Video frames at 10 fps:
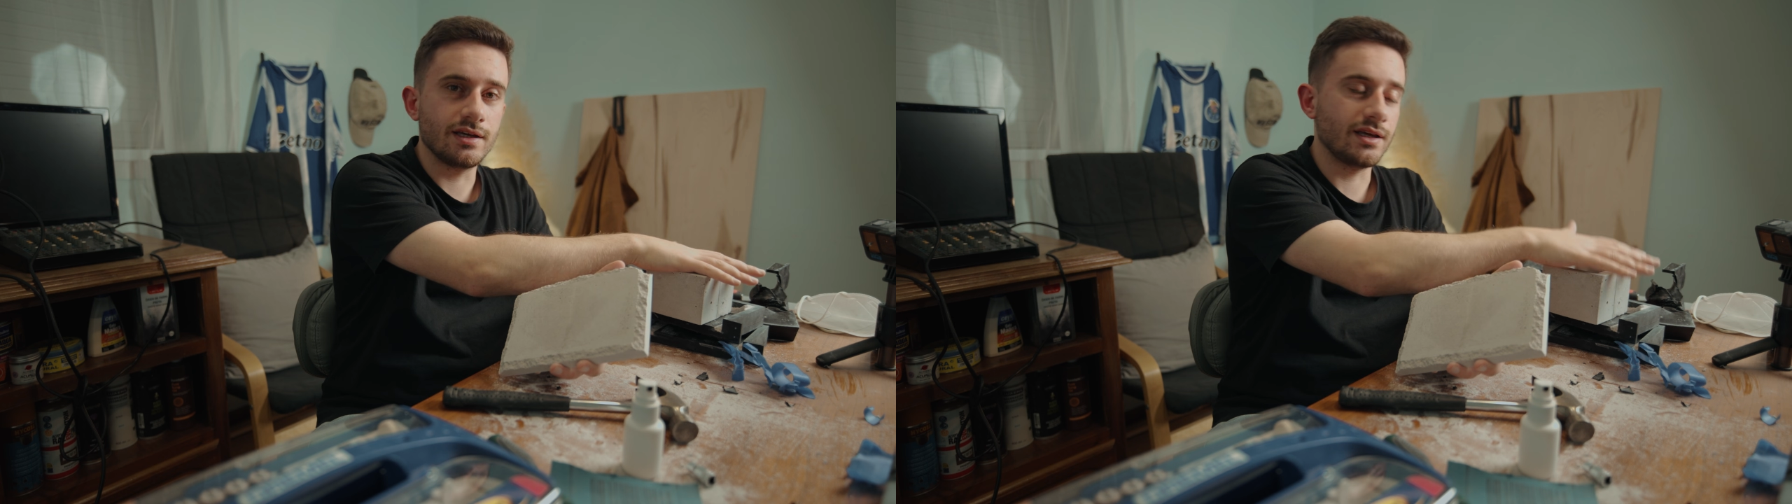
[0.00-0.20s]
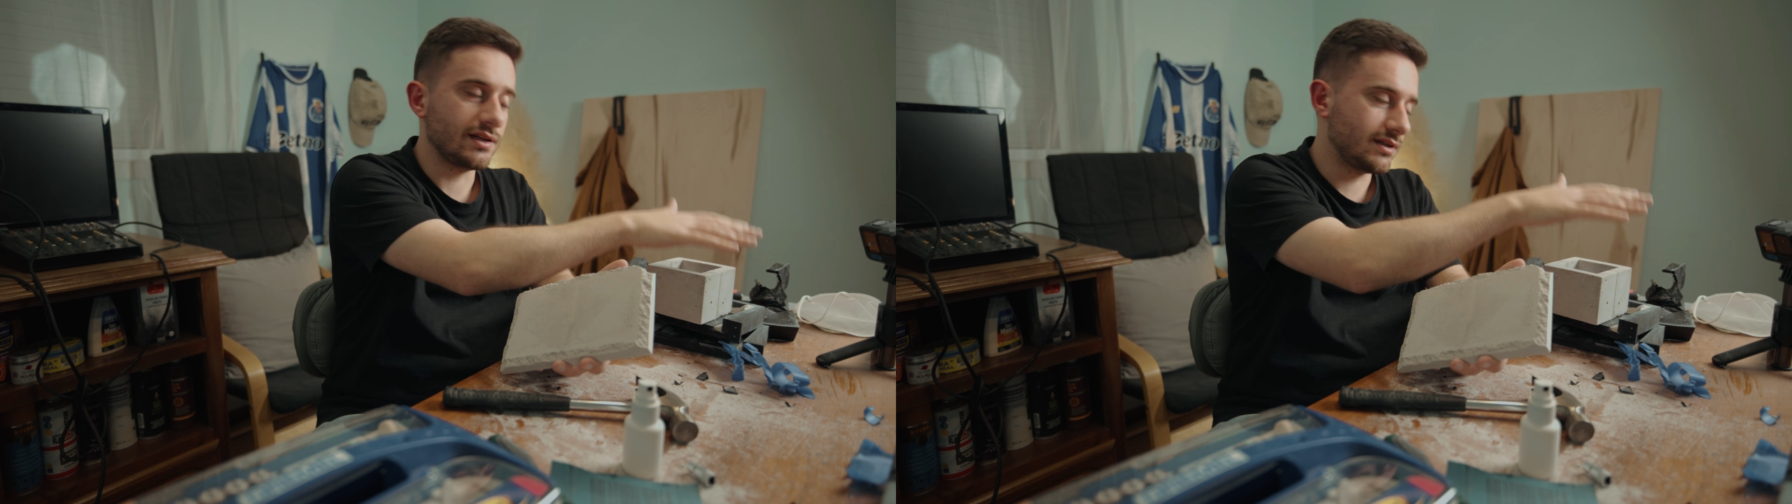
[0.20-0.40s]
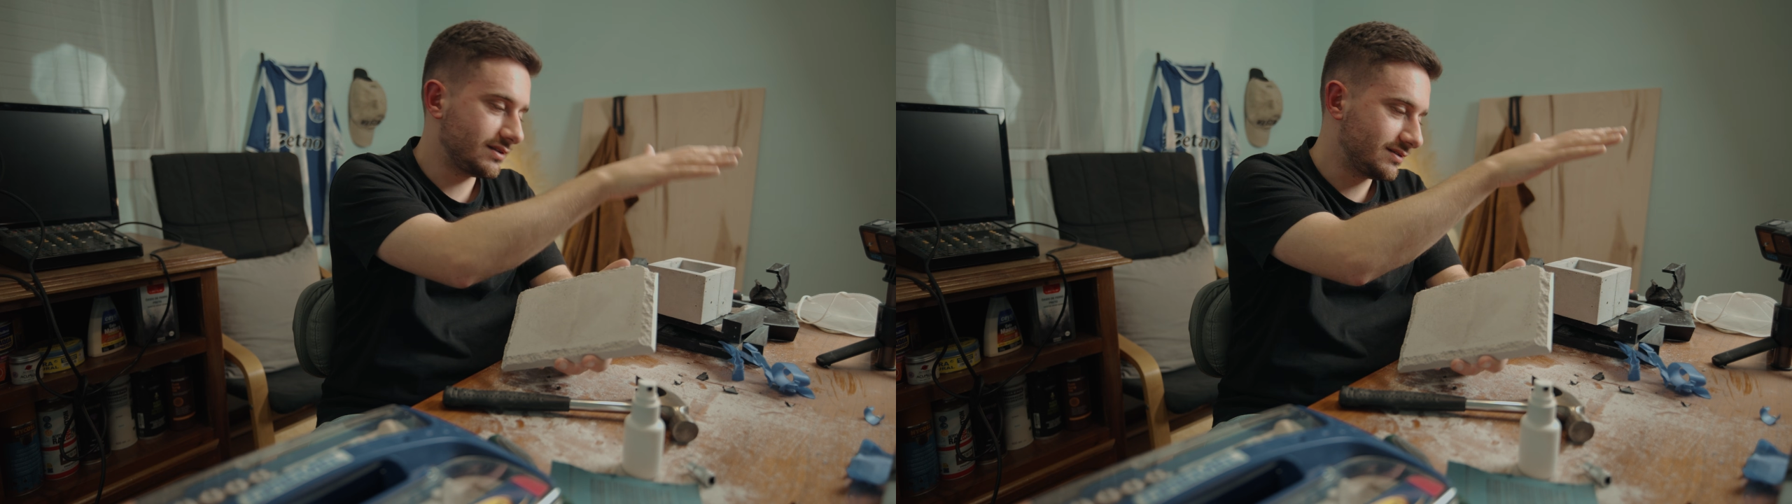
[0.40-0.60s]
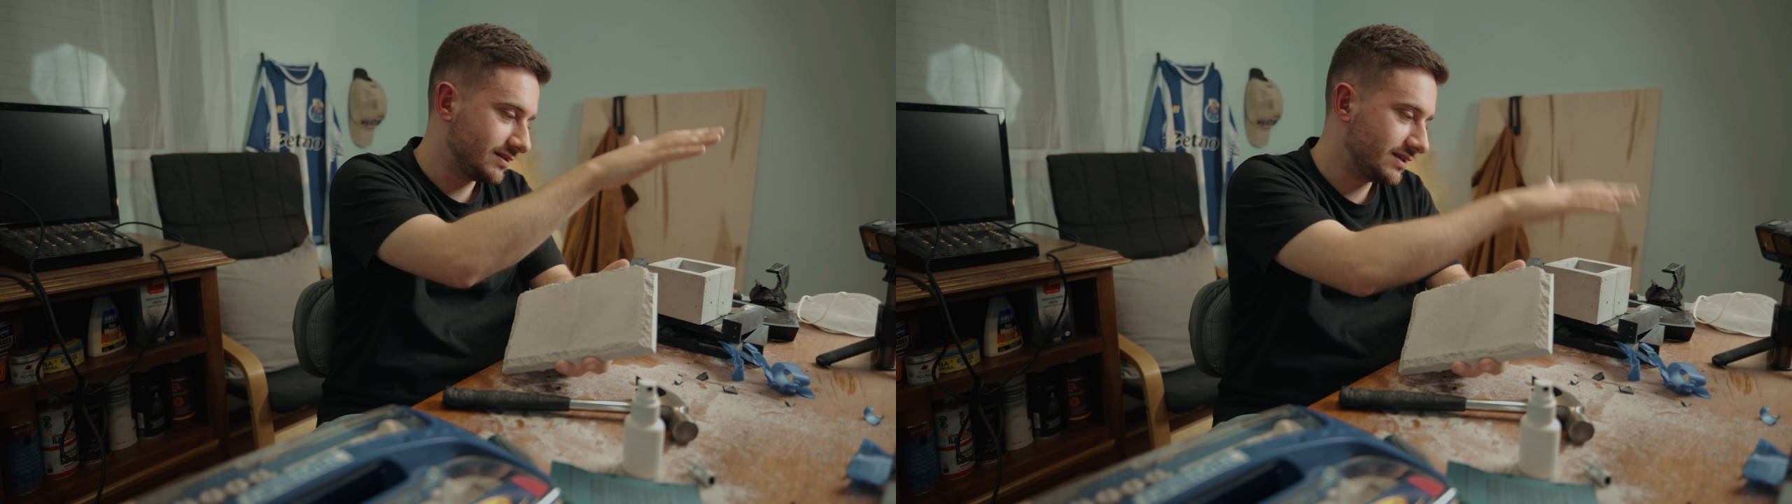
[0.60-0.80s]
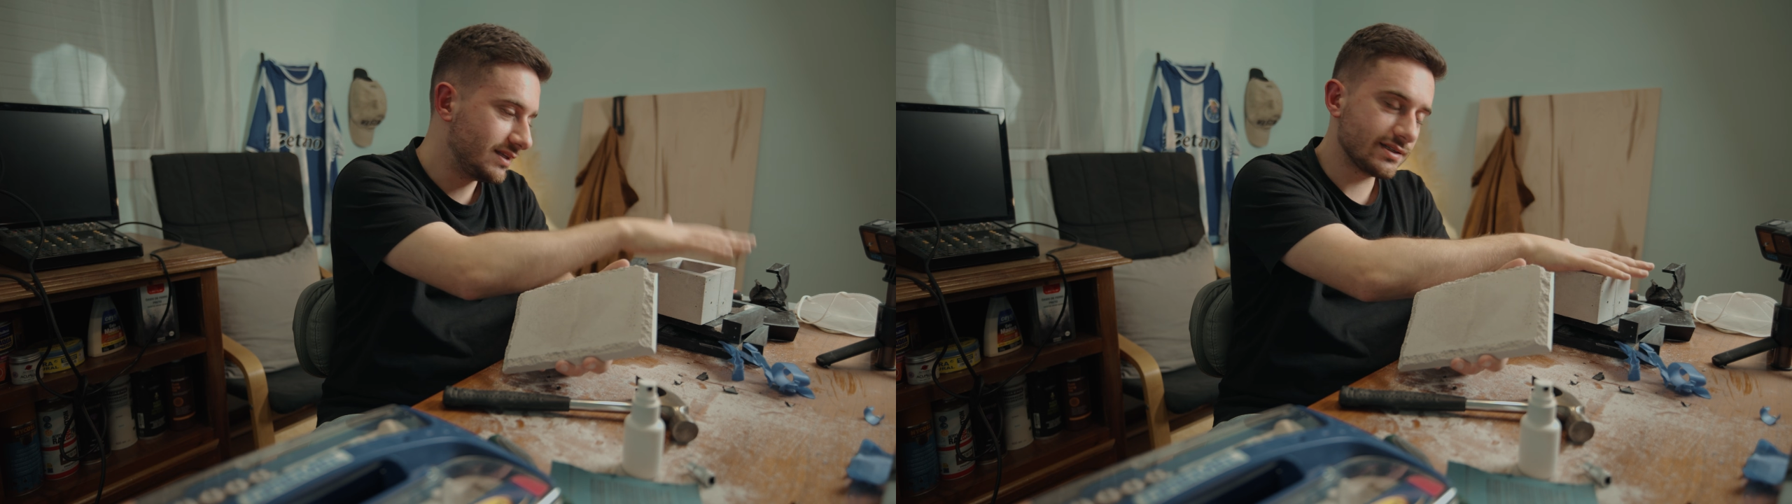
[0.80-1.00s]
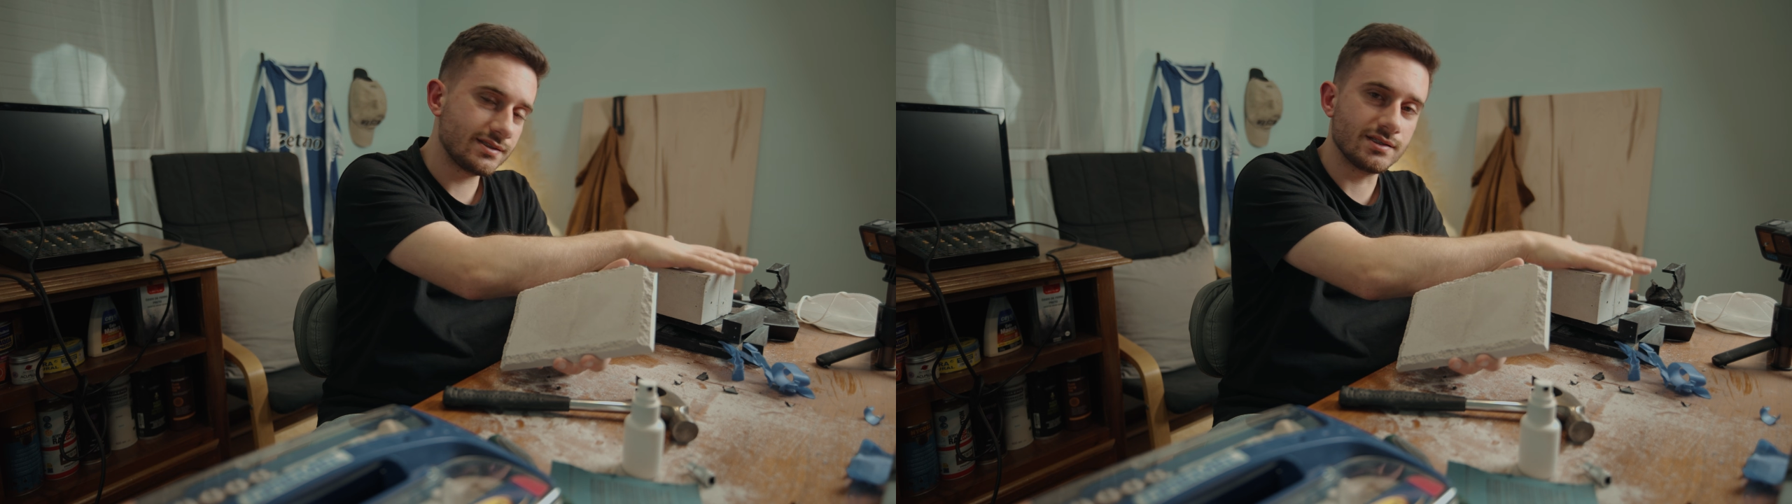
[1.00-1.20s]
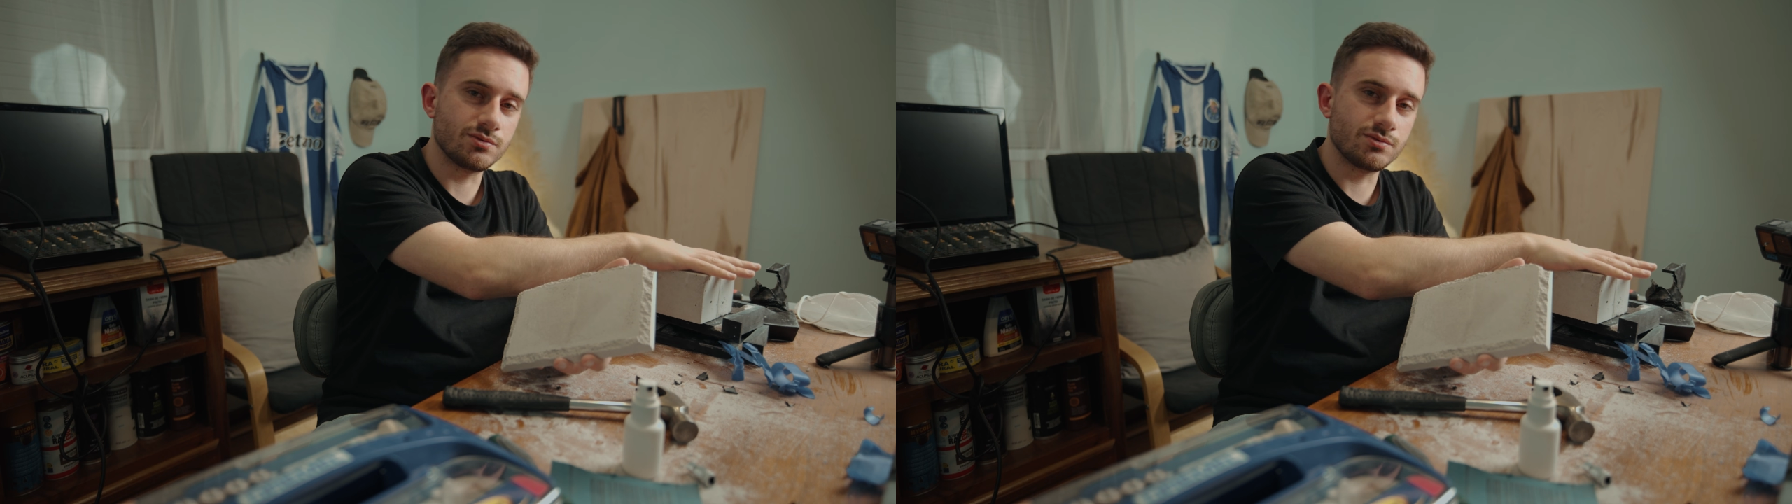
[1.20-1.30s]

and this is